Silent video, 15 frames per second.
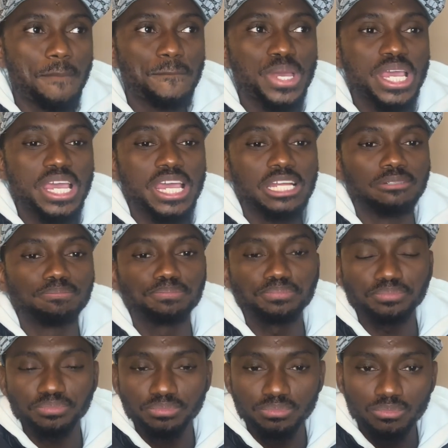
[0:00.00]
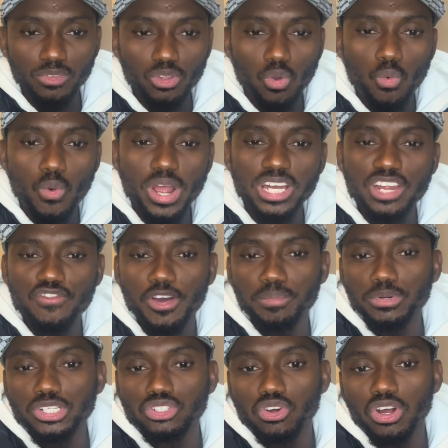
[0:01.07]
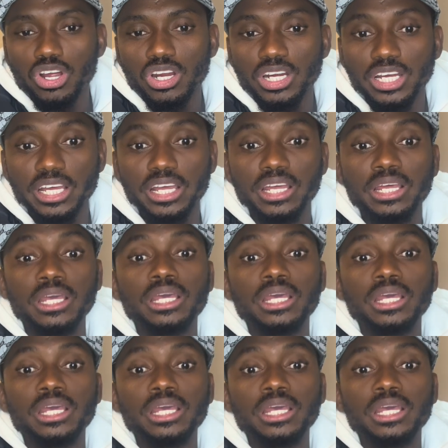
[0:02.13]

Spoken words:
mean, when Liverpool scored